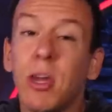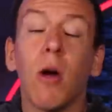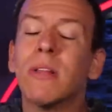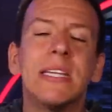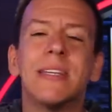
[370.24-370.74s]
P
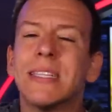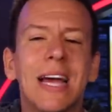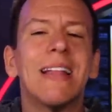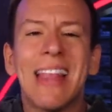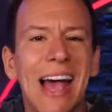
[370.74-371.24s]
R releasing this
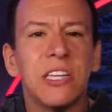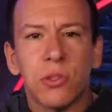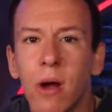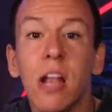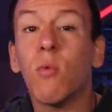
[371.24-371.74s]
kind of
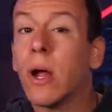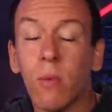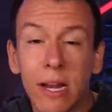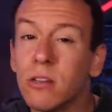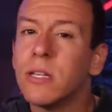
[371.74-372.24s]
last thread of
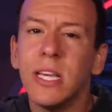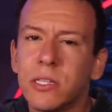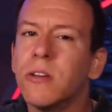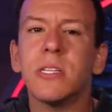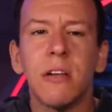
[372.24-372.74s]
where readers and
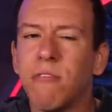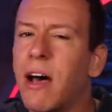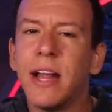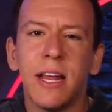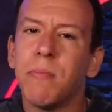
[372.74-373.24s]
listeners can
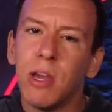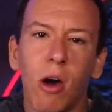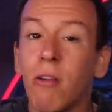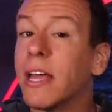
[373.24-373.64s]
find N P R,